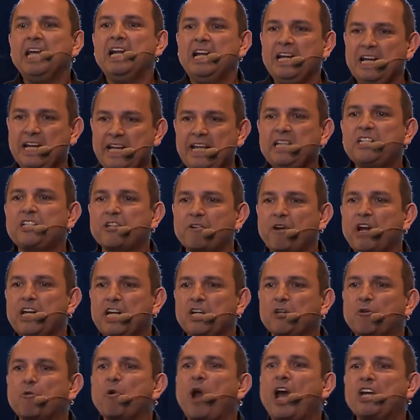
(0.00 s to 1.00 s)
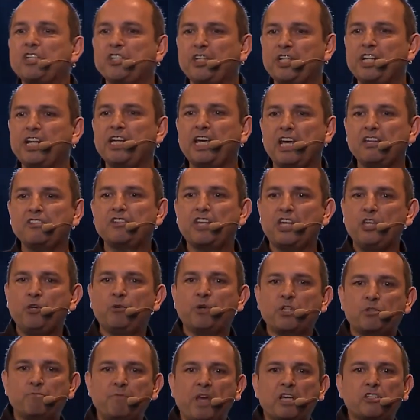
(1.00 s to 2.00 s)
literally crashing against the
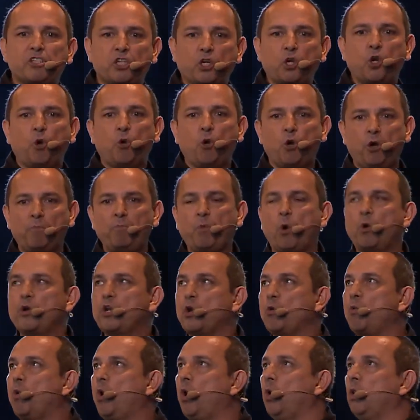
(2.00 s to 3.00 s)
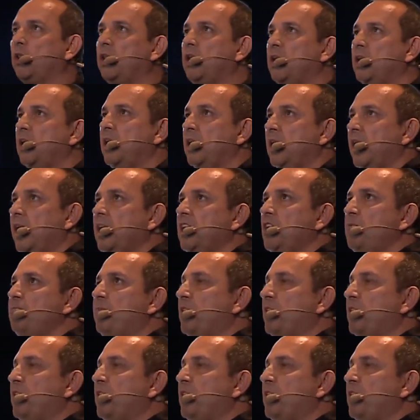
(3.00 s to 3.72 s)
US-Mexico border wall. And in